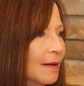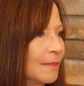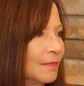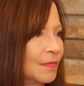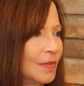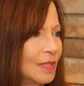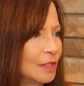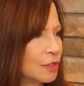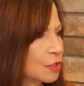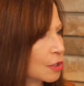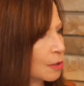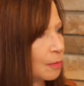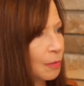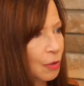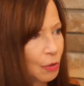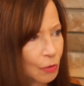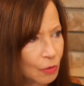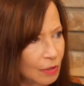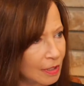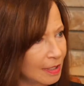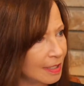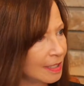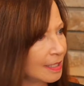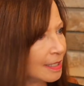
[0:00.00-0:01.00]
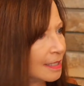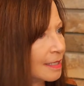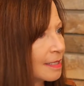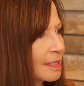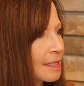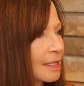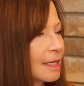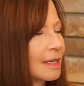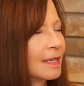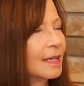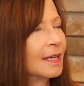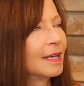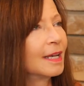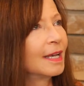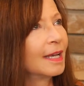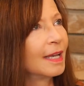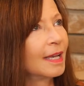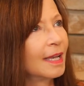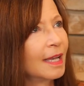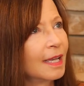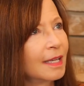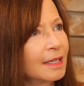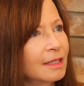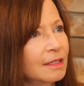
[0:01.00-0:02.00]
these communities,
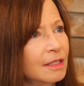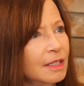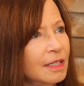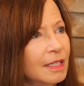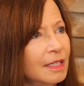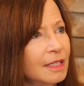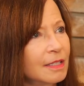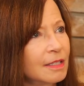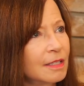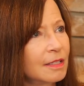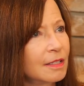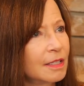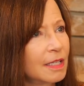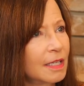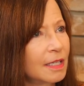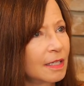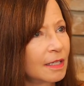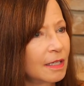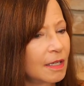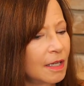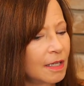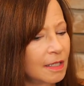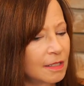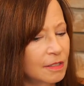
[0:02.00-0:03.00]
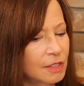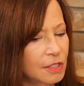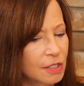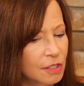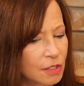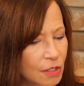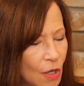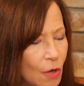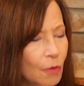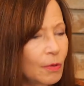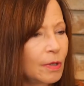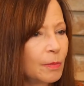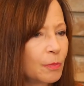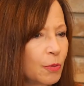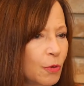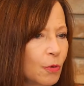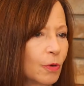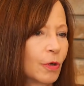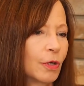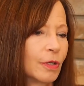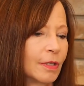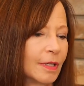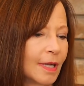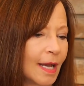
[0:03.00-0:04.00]
it is so
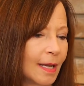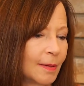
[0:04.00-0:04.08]
important.